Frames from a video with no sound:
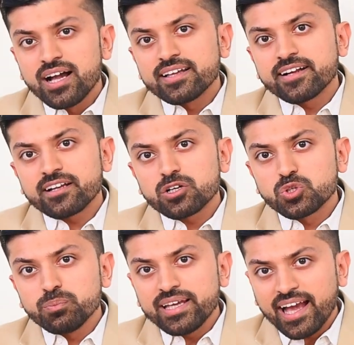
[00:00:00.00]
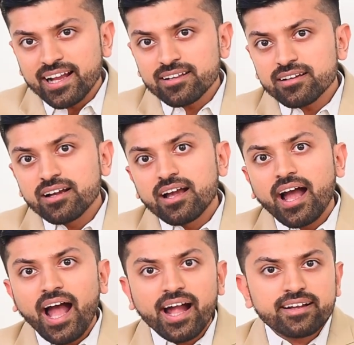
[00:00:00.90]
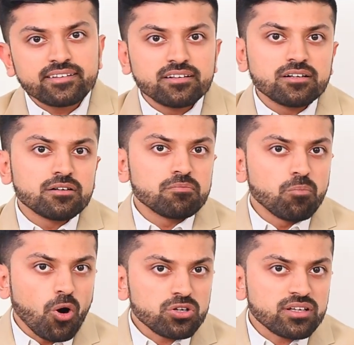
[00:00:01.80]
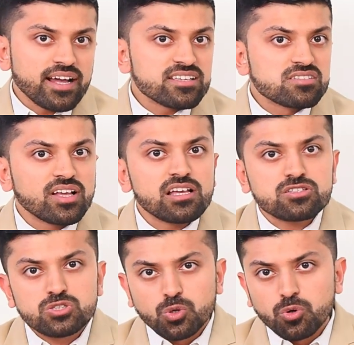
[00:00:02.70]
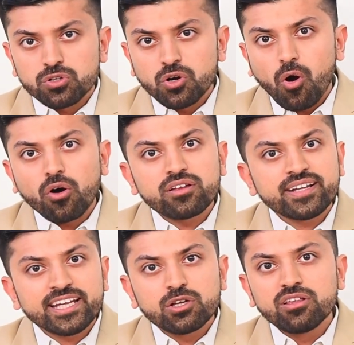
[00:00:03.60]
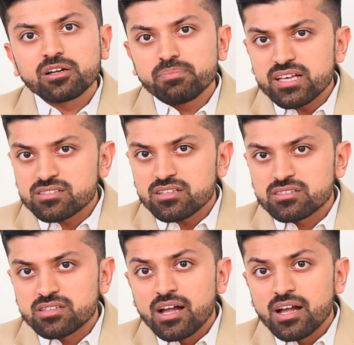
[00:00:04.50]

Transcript: that are to be held and bought as well as sold on a regular basis